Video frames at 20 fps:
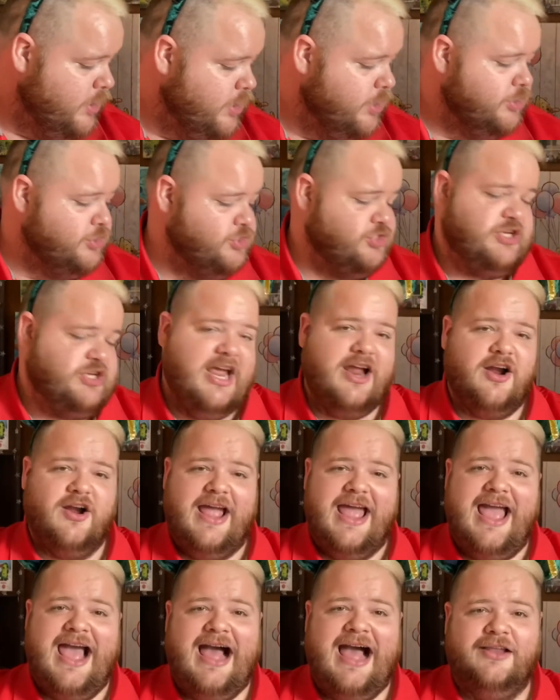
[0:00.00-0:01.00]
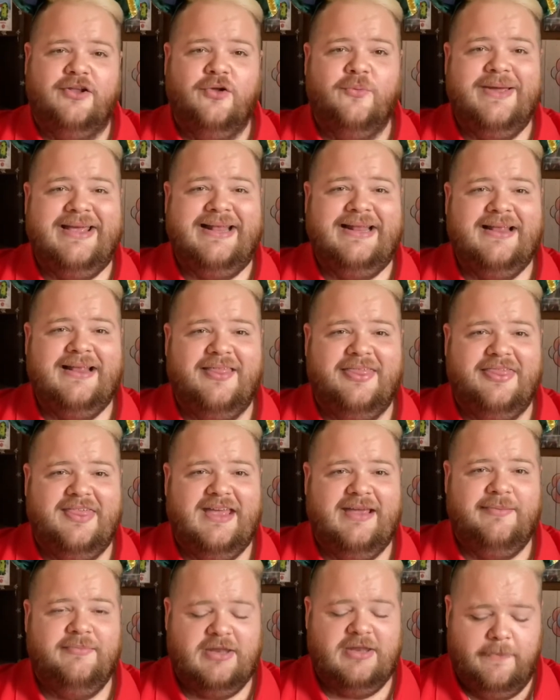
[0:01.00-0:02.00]
Share a Halloween
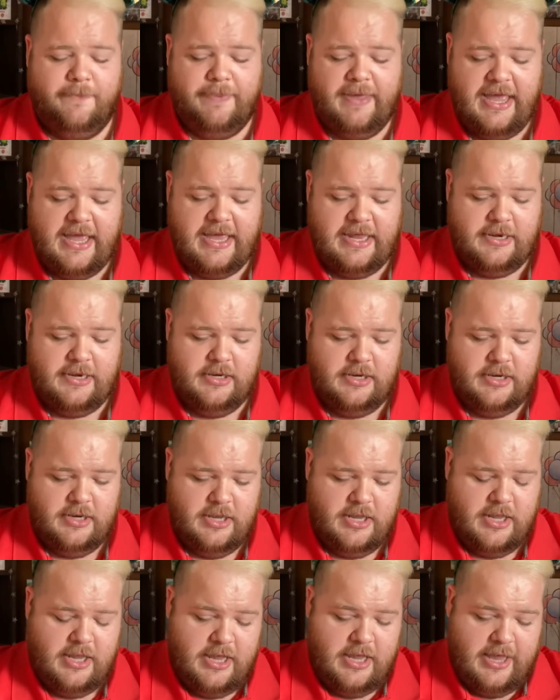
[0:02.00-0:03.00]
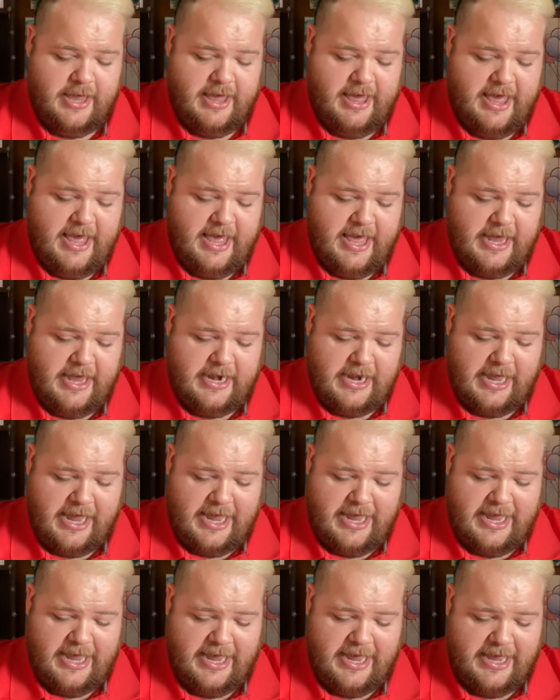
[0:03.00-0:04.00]
themed pin. And
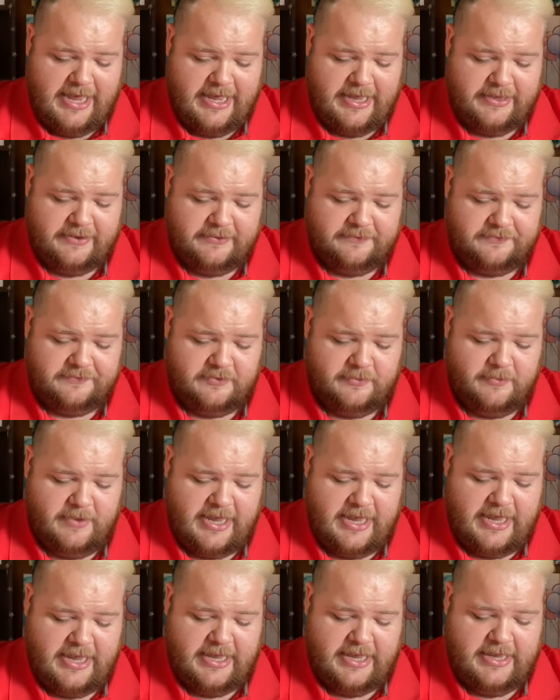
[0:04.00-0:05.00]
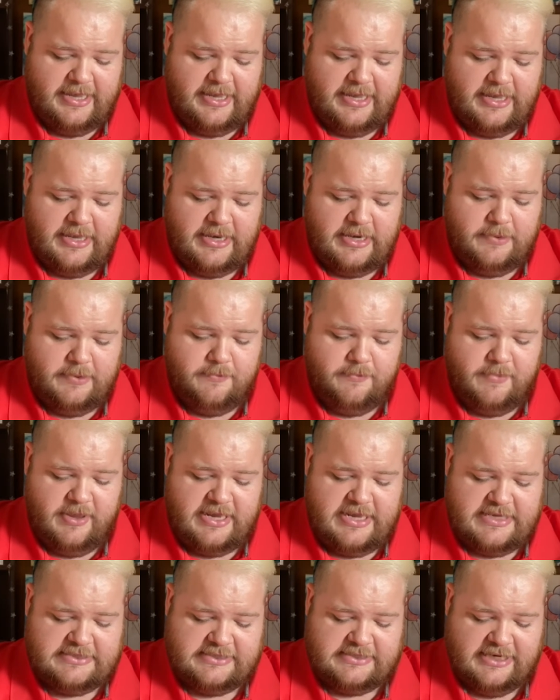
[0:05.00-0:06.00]
I have my
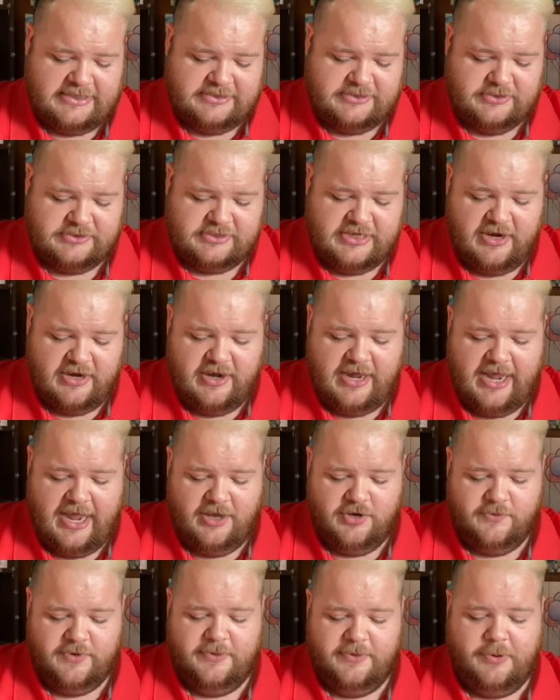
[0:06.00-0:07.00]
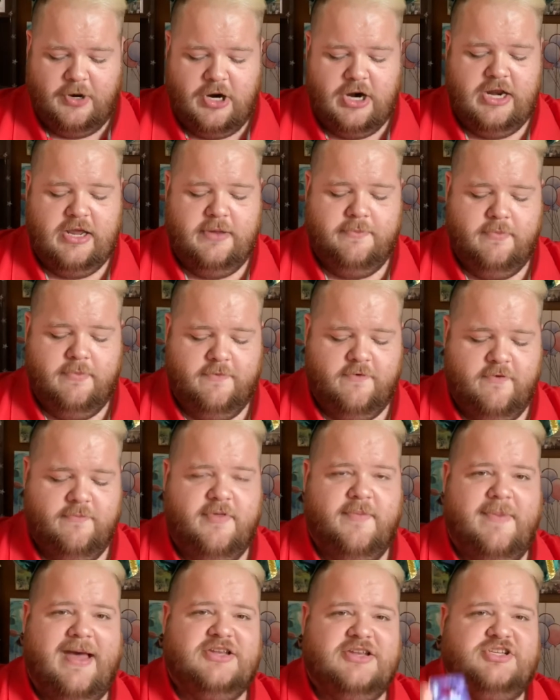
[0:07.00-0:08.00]
Mickey's Not So Scary Halloween Party from the
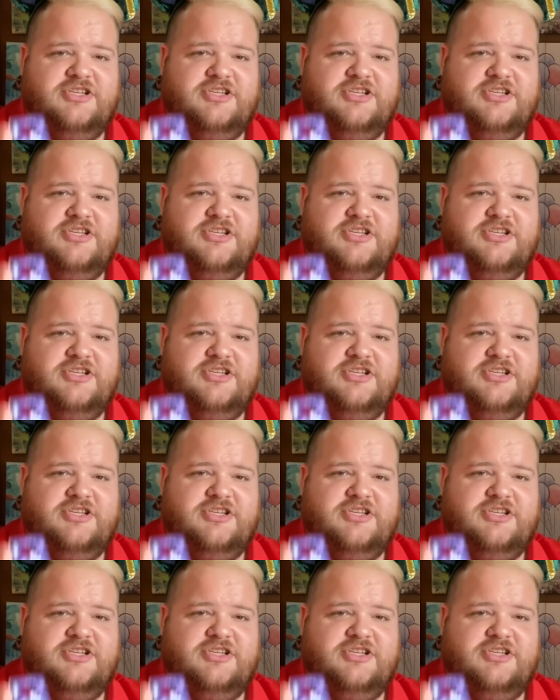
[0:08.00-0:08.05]
Magic